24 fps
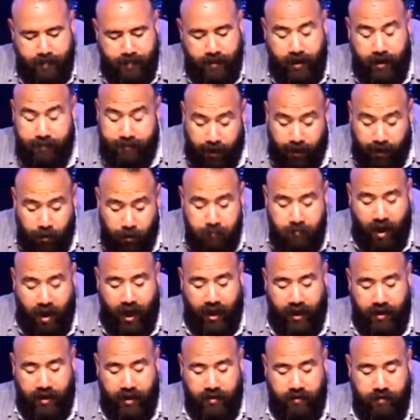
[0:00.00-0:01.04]
In their
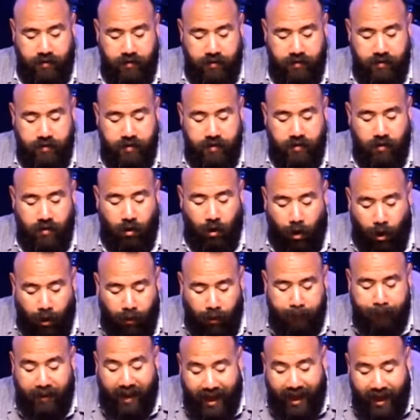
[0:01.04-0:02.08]
mind,
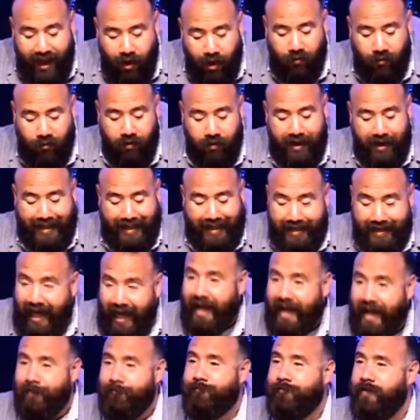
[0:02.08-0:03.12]
all power and
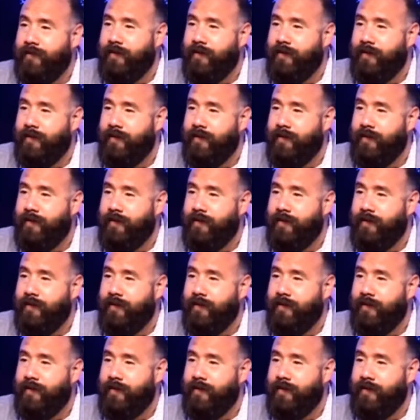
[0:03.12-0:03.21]
life